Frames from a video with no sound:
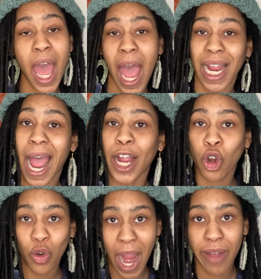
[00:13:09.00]
I got
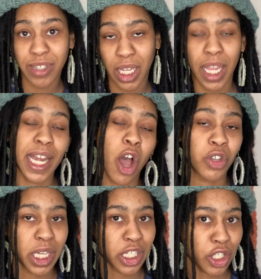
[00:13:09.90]
crafty, and I'll
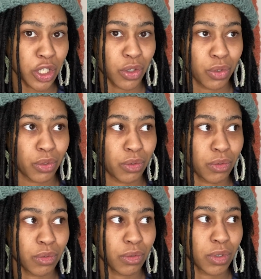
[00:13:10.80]
get you